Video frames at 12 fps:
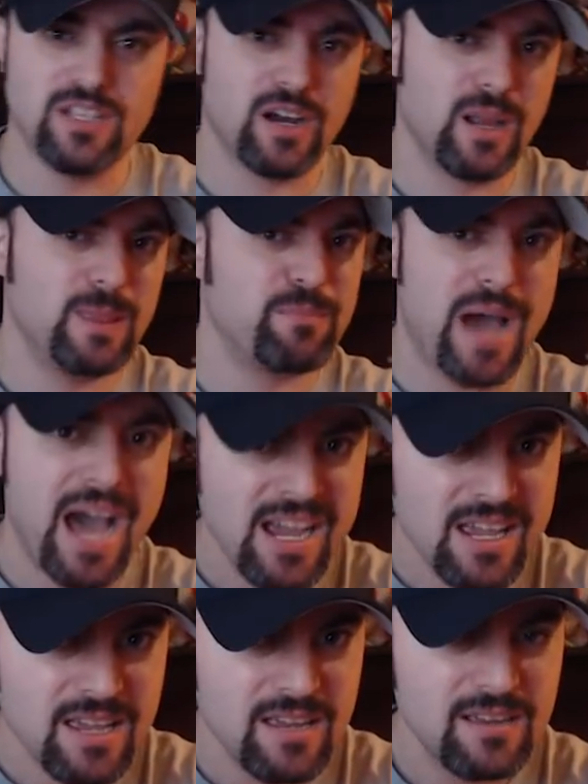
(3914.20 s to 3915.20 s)
Dunn in the
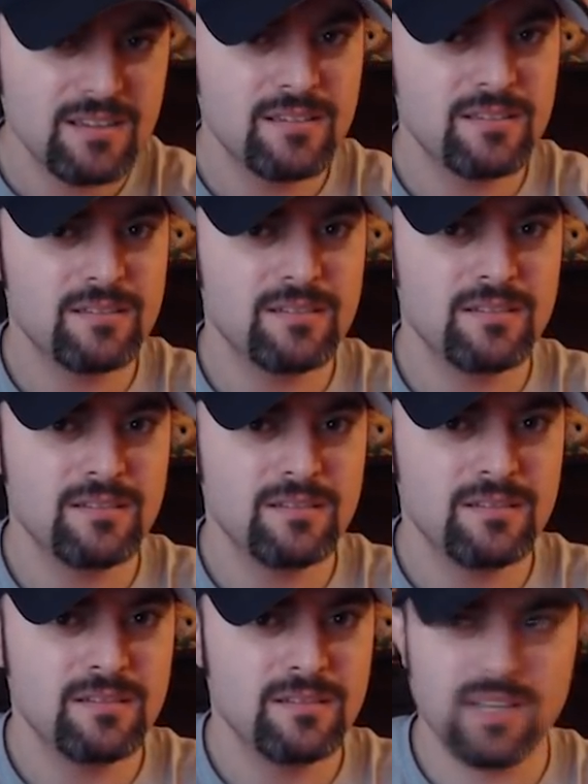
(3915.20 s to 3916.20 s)
back?
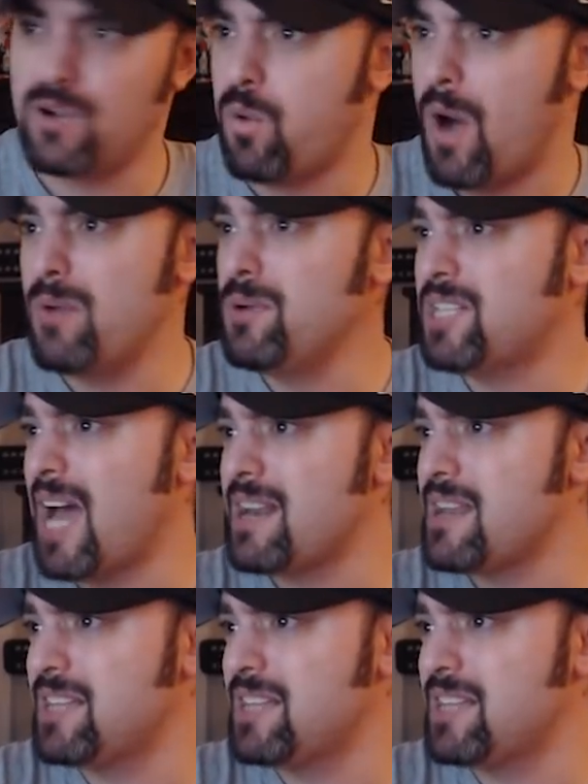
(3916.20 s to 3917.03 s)
Like, why was that